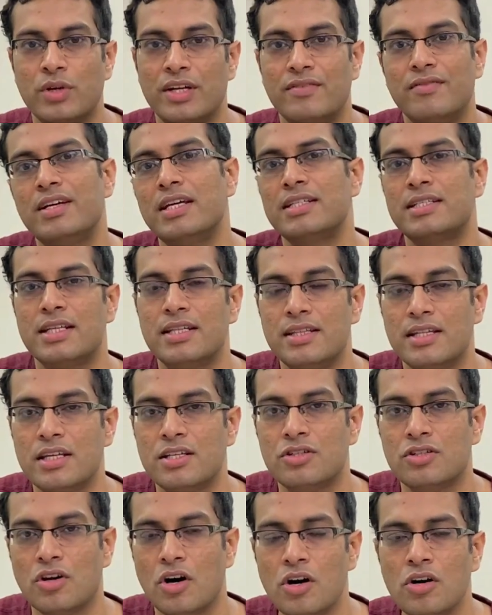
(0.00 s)
to invest in
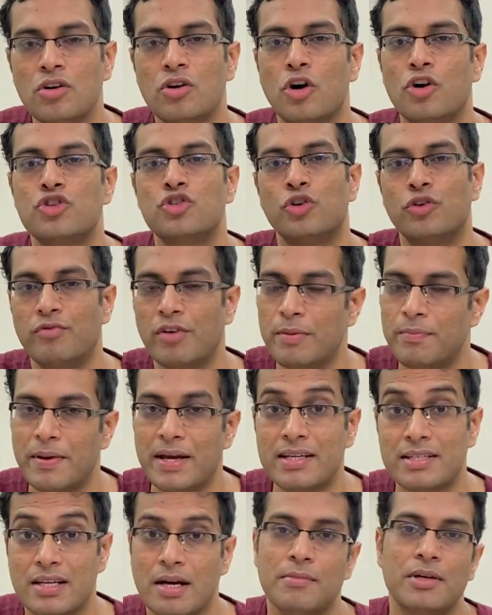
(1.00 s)
this stock or should we
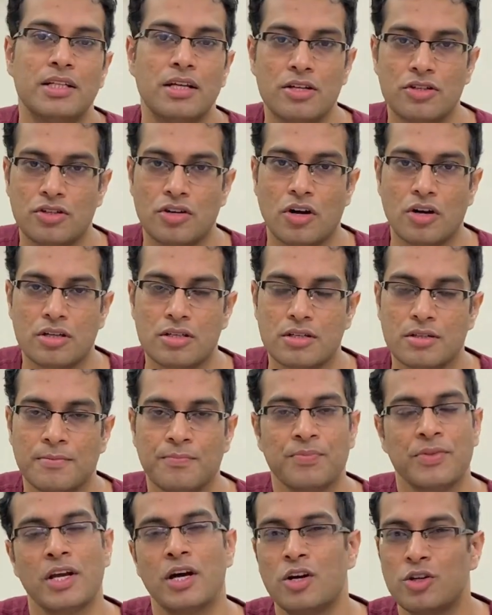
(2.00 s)
pick some other stocks.
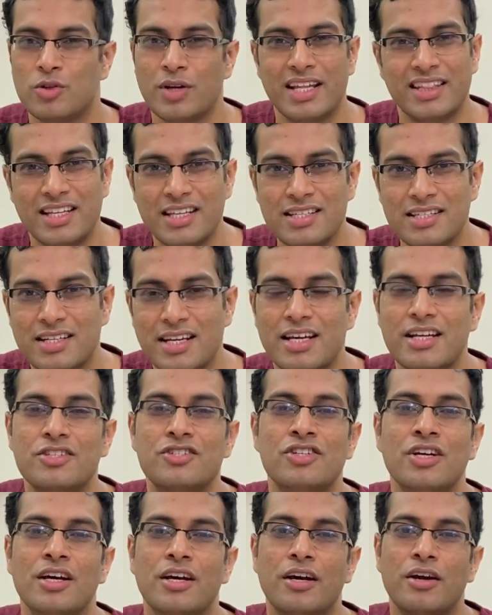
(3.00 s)
So at this
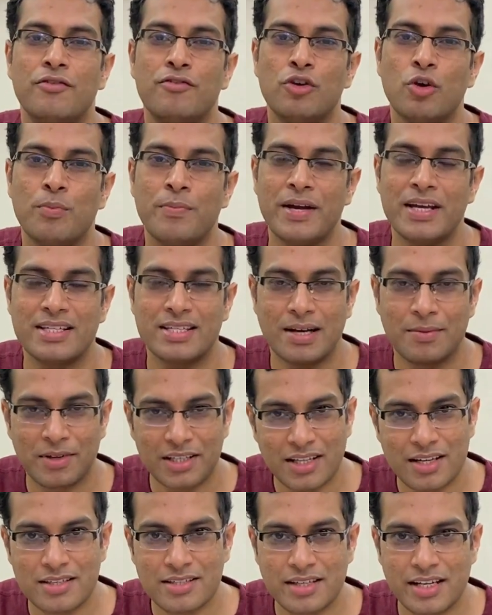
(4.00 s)
stage, if you pick some
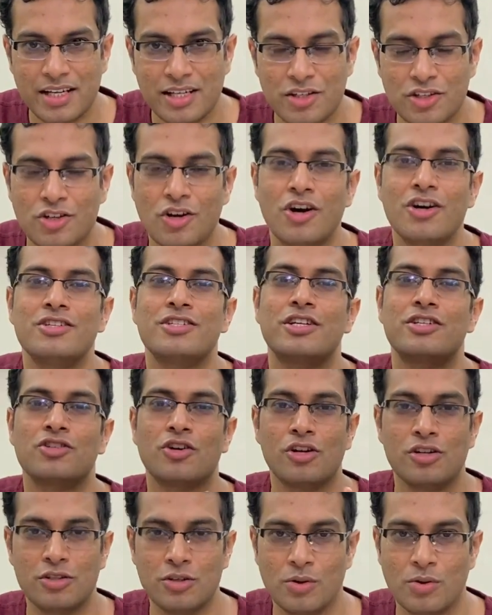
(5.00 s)
other steel stocks, it's
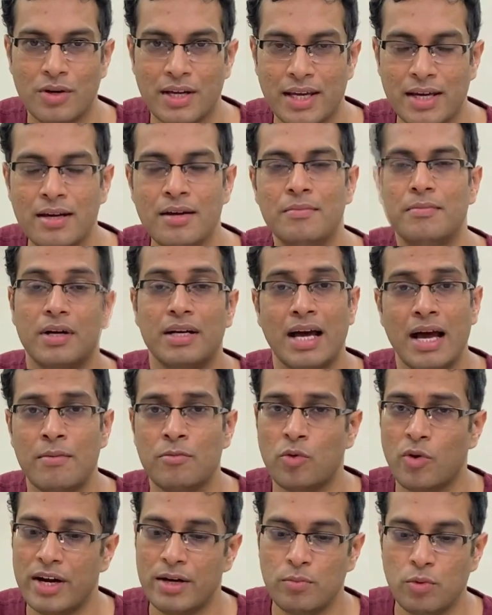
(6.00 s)
also okay. But
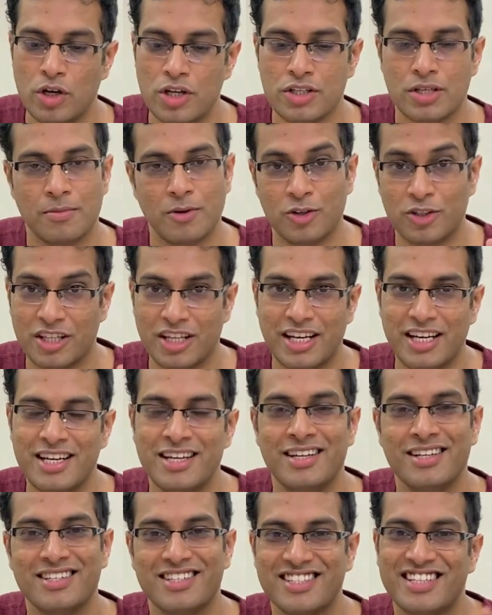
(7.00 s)
I'm quite bullish about
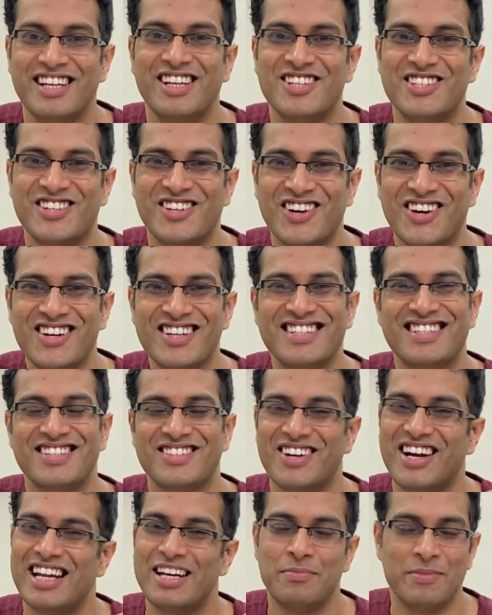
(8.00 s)
three steel
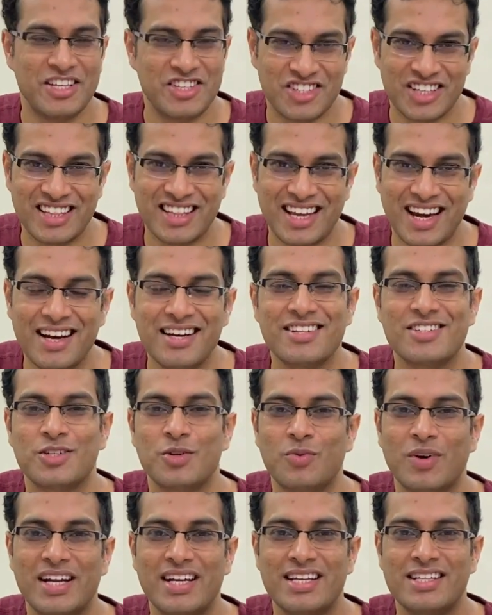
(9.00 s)
stocks, so I'll mention that.
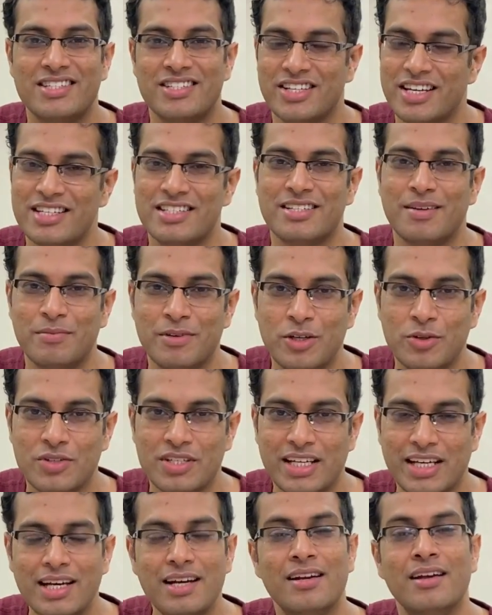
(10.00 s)
So one is J S W
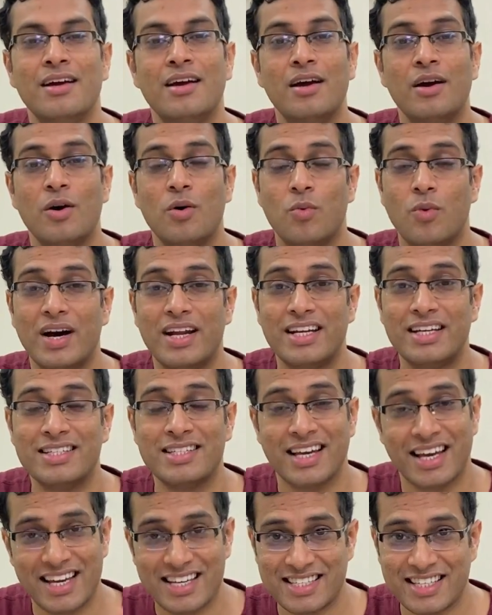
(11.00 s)
Steel, one
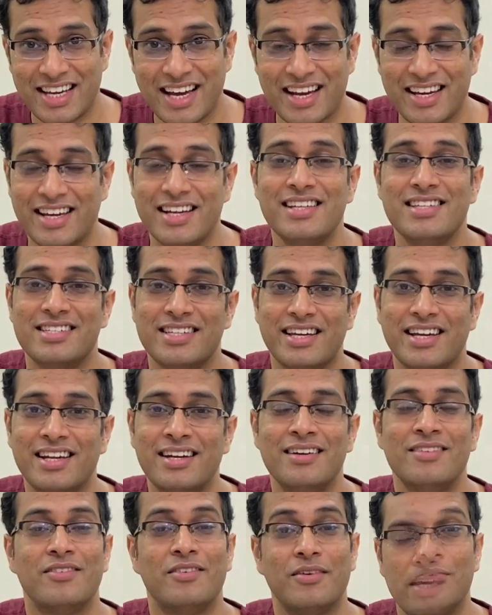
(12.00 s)
is S A I L,
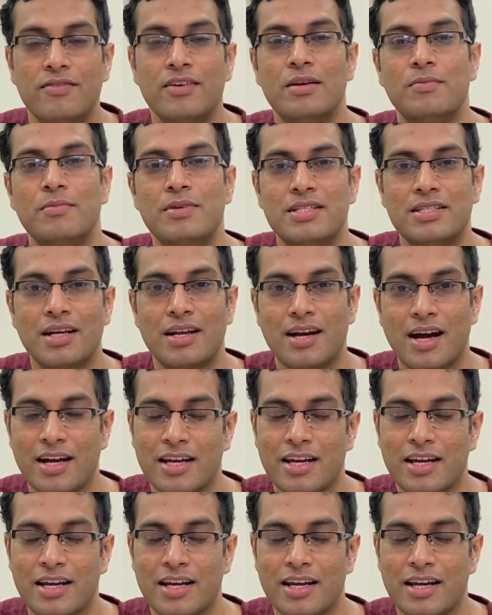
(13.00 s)
SAIL. Even Mister